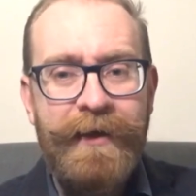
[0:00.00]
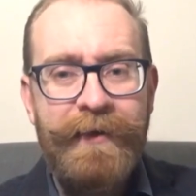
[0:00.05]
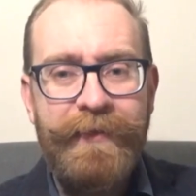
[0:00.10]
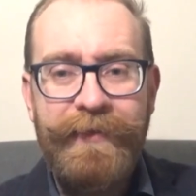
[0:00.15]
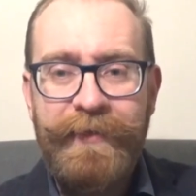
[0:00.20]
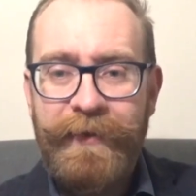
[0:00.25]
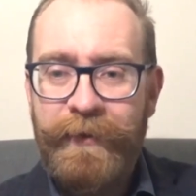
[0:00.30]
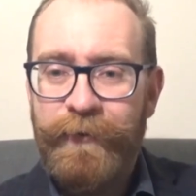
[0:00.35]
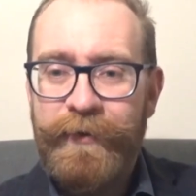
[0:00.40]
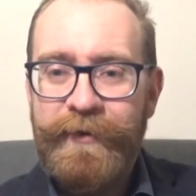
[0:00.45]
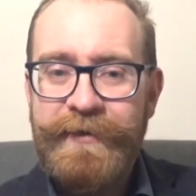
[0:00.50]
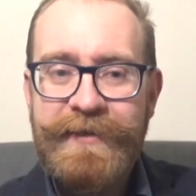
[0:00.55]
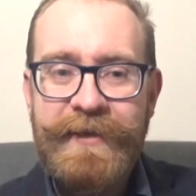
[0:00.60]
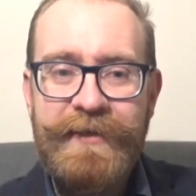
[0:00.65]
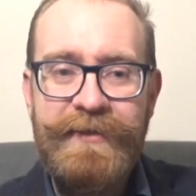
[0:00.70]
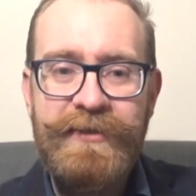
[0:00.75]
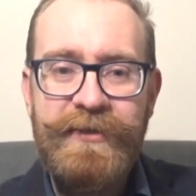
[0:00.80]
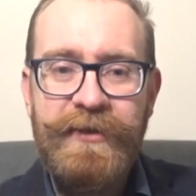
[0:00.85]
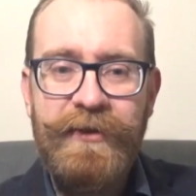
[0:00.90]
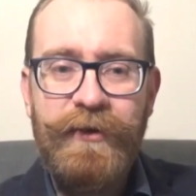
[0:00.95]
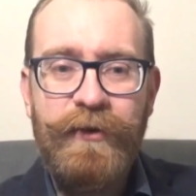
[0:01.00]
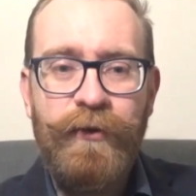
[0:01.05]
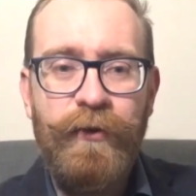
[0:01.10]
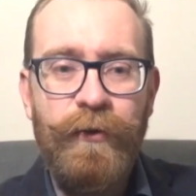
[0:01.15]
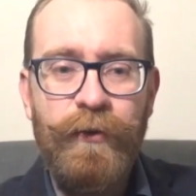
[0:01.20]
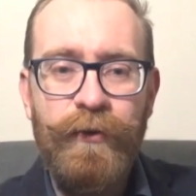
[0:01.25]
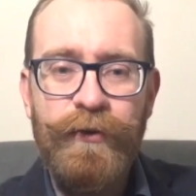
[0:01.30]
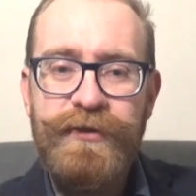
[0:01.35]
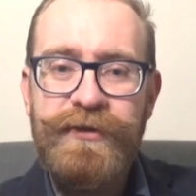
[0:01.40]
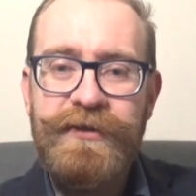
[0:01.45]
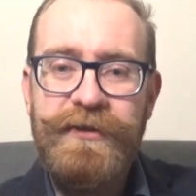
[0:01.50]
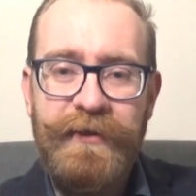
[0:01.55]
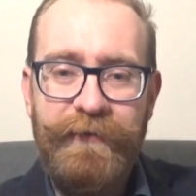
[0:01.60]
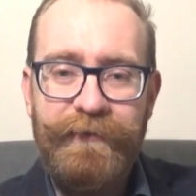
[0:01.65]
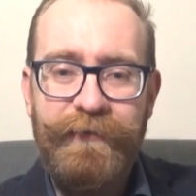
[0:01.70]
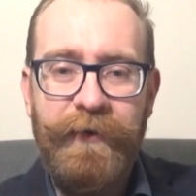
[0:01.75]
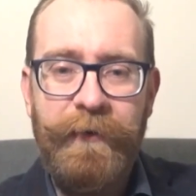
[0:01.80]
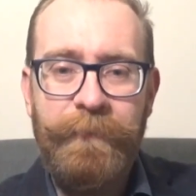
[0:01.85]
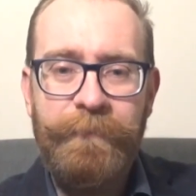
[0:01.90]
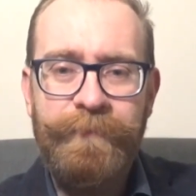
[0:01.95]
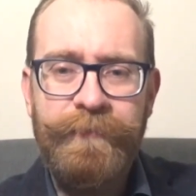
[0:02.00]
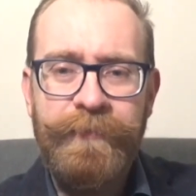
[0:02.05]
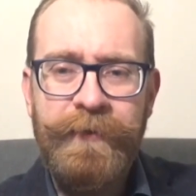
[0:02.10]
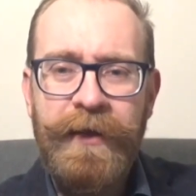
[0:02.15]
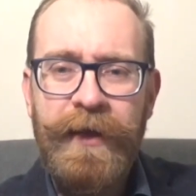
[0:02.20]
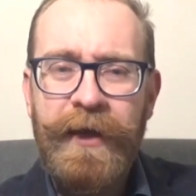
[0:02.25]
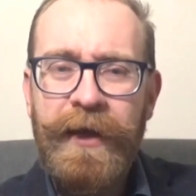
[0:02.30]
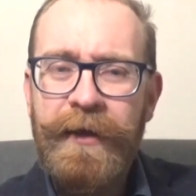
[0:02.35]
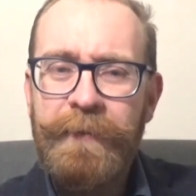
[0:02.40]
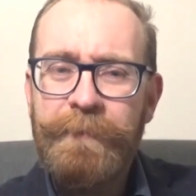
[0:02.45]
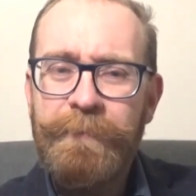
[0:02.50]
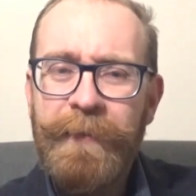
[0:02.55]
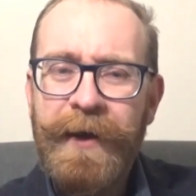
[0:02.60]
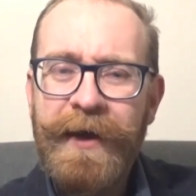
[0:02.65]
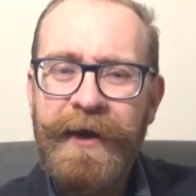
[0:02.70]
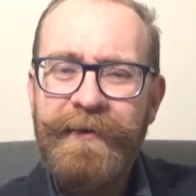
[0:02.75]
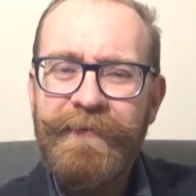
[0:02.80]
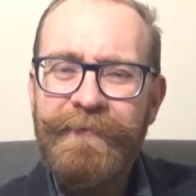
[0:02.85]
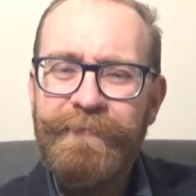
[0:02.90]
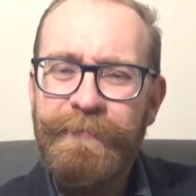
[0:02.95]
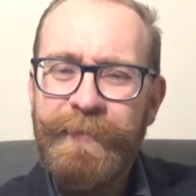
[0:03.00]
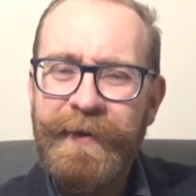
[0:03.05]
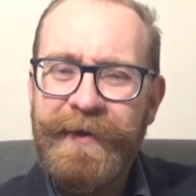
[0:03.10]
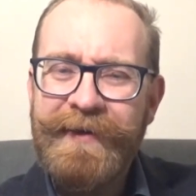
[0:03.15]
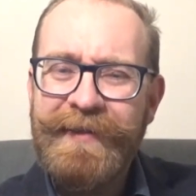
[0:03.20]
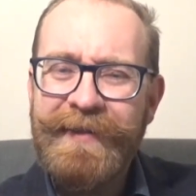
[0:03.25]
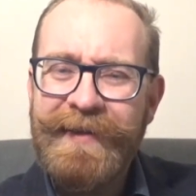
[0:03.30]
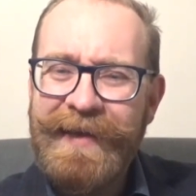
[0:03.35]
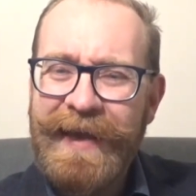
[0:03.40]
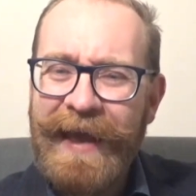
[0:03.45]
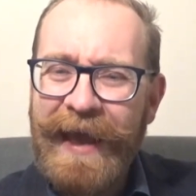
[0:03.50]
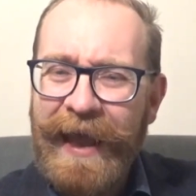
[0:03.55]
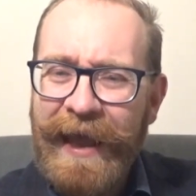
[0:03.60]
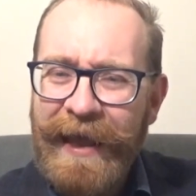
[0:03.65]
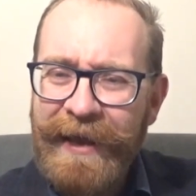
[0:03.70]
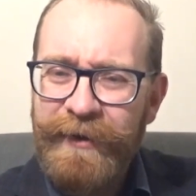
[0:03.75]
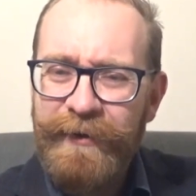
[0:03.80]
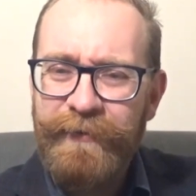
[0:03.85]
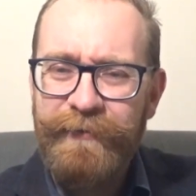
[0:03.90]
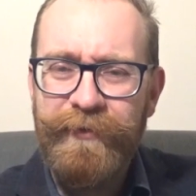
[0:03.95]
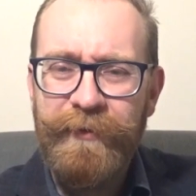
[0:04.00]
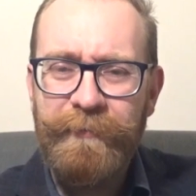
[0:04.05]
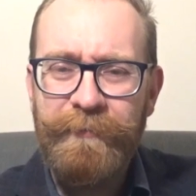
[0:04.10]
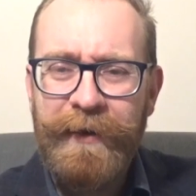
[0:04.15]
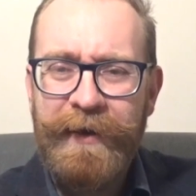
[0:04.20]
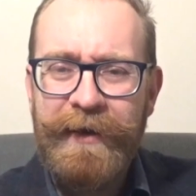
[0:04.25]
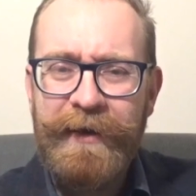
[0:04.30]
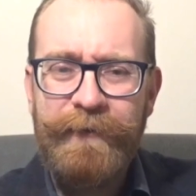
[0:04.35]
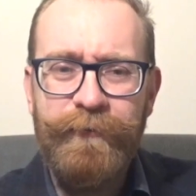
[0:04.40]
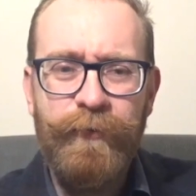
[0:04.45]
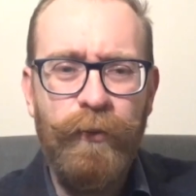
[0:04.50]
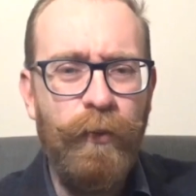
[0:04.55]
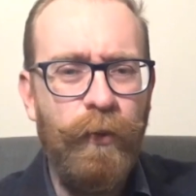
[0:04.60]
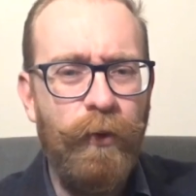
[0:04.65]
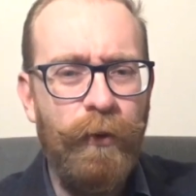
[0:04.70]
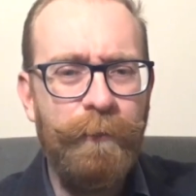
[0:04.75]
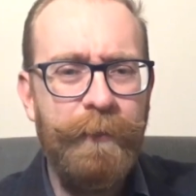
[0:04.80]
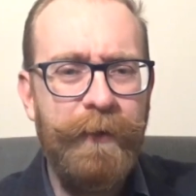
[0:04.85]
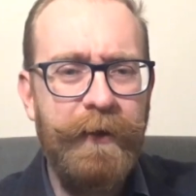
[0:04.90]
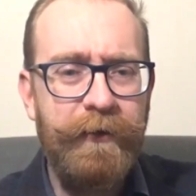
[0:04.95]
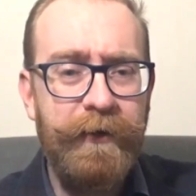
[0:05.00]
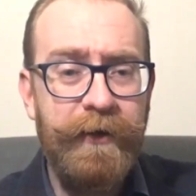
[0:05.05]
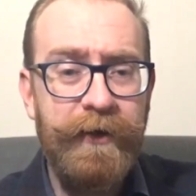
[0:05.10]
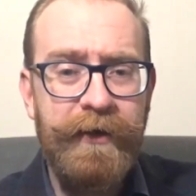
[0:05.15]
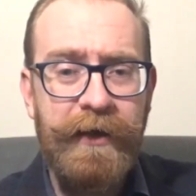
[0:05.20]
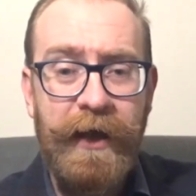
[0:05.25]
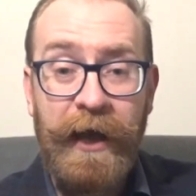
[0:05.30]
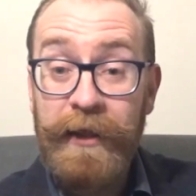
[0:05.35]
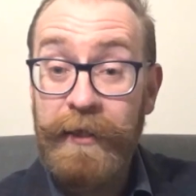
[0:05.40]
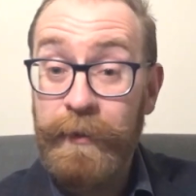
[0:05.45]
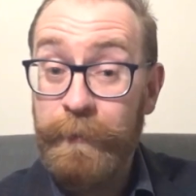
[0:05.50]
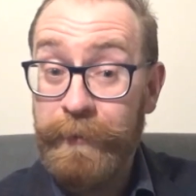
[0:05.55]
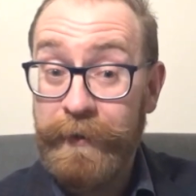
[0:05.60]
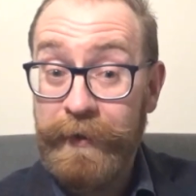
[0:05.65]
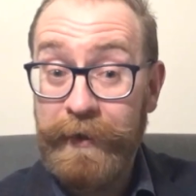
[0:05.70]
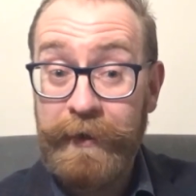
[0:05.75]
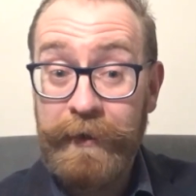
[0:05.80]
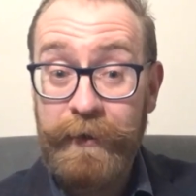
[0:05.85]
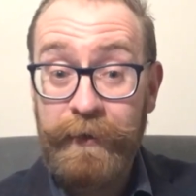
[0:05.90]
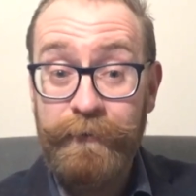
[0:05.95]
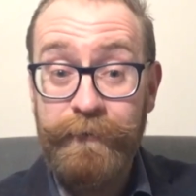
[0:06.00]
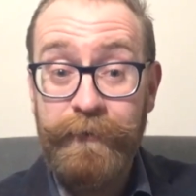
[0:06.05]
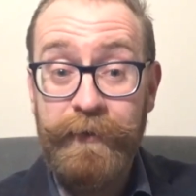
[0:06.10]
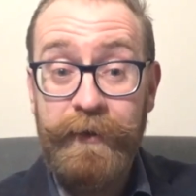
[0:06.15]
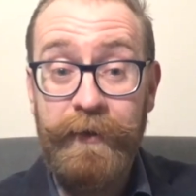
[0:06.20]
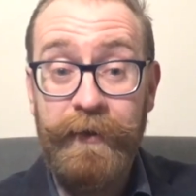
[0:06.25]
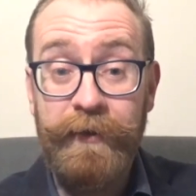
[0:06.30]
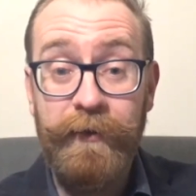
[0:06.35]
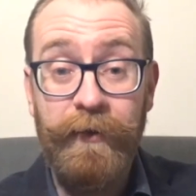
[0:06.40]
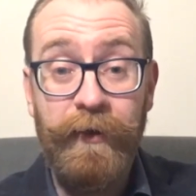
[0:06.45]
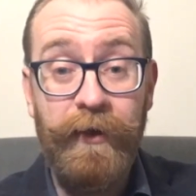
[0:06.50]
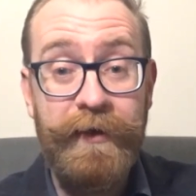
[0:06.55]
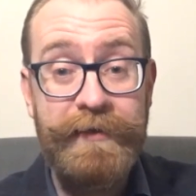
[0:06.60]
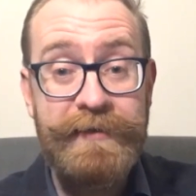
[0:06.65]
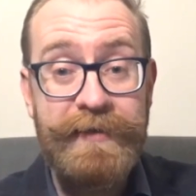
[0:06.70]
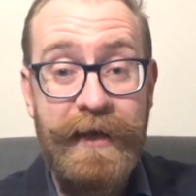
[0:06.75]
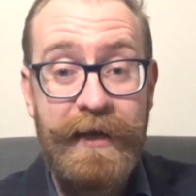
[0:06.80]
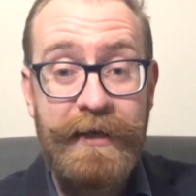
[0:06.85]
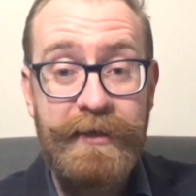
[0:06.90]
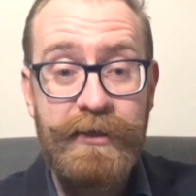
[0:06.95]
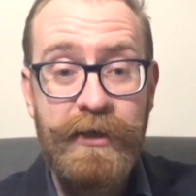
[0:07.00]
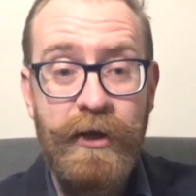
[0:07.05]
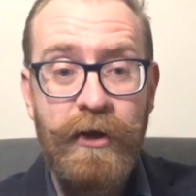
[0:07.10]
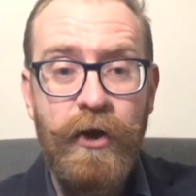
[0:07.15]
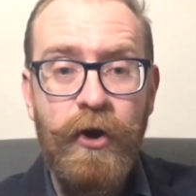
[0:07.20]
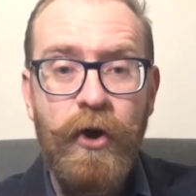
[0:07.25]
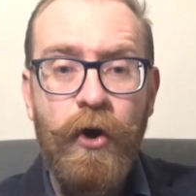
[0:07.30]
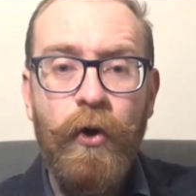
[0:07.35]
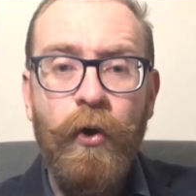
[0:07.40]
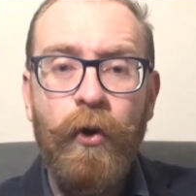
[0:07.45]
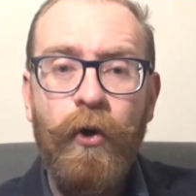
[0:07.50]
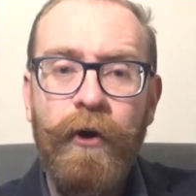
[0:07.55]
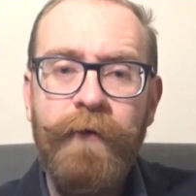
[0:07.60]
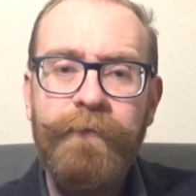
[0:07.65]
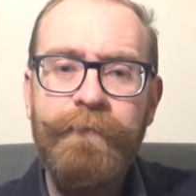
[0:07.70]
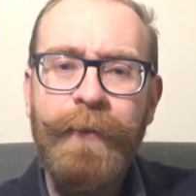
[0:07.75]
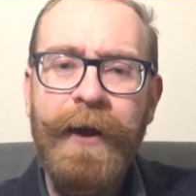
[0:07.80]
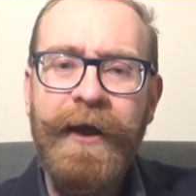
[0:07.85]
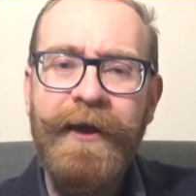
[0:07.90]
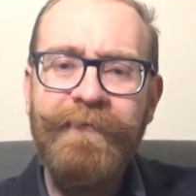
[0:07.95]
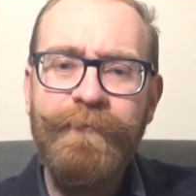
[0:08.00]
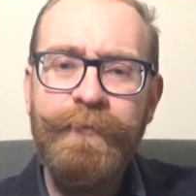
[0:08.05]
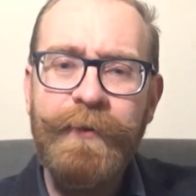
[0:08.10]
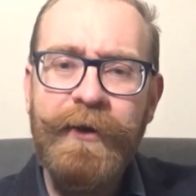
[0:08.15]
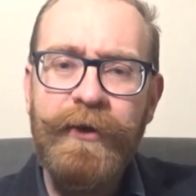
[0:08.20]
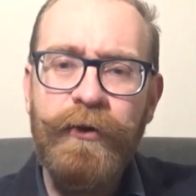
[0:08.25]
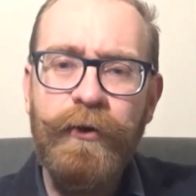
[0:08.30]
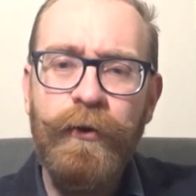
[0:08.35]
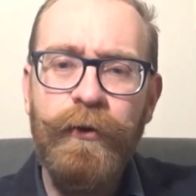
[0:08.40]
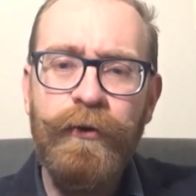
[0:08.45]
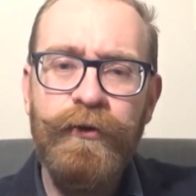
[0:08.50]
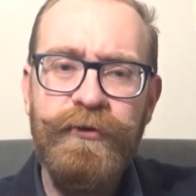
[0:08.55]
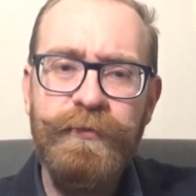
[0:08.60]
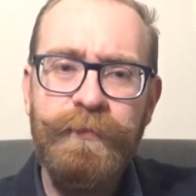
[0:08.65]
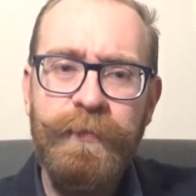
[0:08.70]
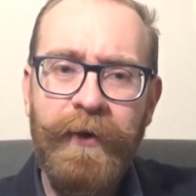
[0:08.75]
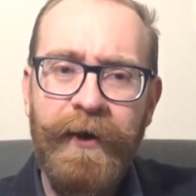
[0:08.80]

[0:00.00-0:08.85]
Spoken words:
Theories as to the cause differ. It may have been the end of the medieval warm period and the beginning of the Little Ice Age, or it may have been caused